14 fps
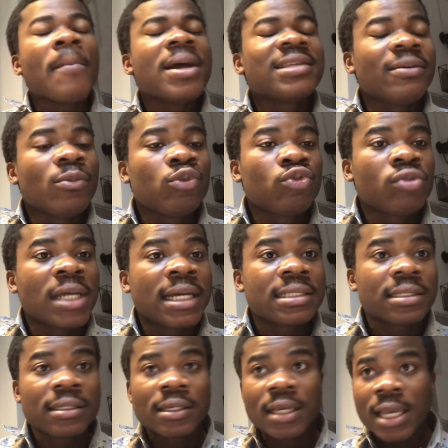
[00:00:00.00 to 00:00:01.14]
By the time we do that,
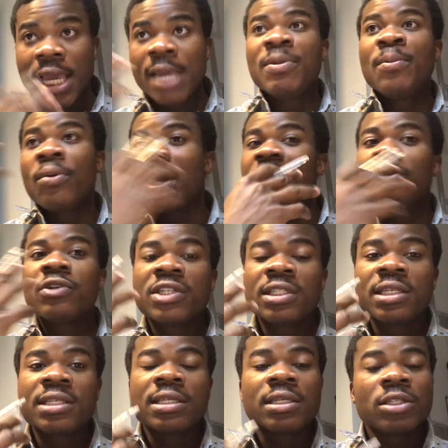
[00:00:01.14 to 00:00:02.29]
and people cannot see
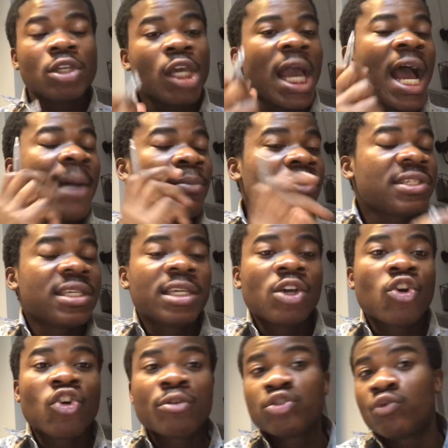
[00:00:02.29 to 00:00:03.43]
this thing, I'm not saying
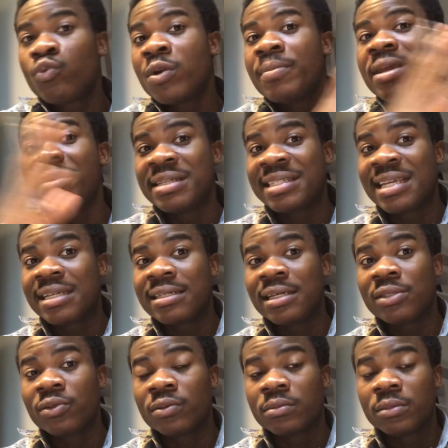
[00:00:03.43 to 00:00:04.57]
corruption will be eradicated
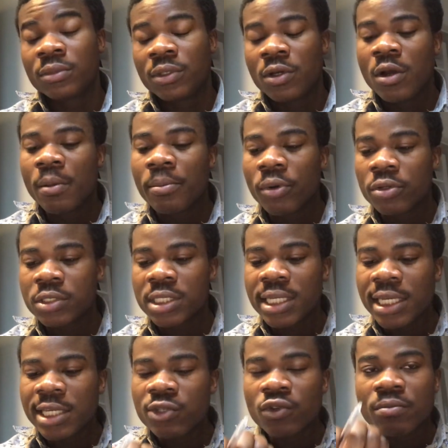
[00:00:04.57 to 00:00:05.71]
though, but
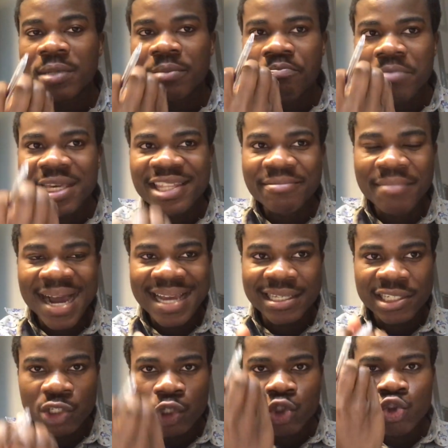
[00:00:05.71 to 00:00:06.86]
it will be
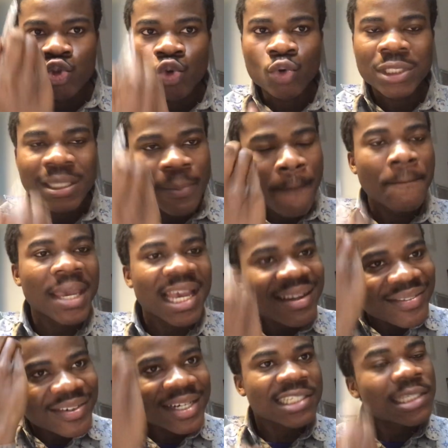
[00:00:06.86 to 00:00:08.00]
minimized to the
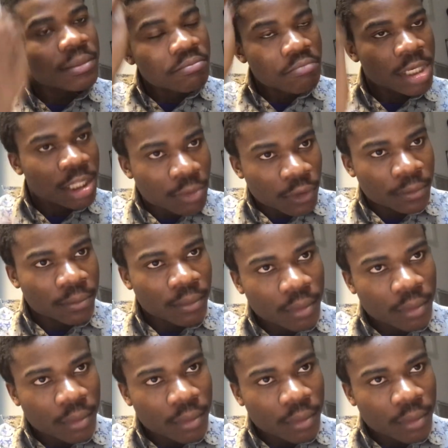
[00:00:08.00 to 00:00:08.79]
barest minimum.